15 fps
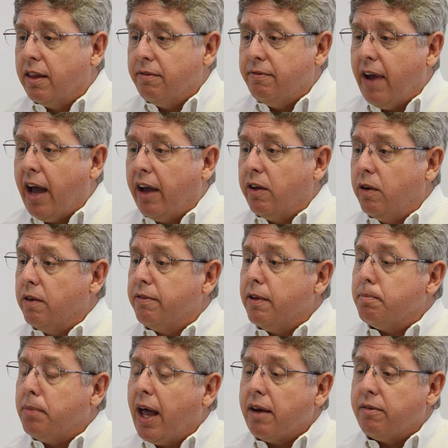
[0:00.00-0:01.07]
the value of
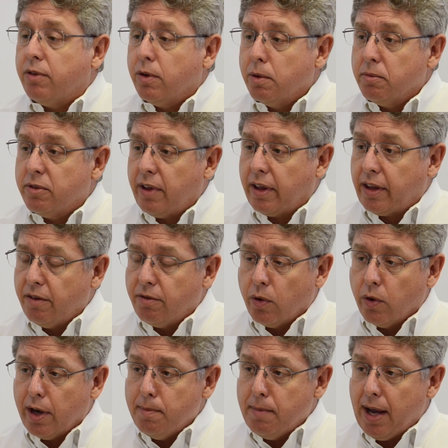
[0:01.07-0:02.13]
the platforms that they've
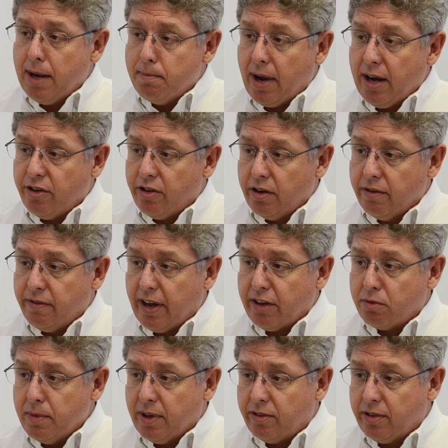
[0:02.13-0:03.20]
already made major
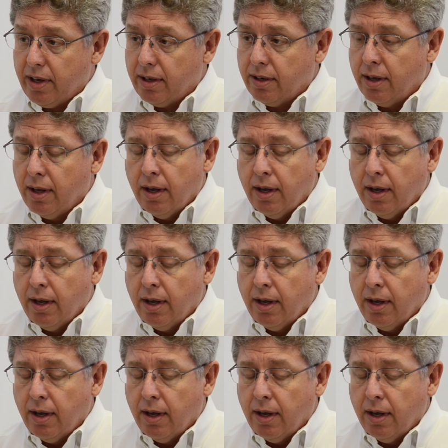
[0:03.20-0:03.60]
investments in.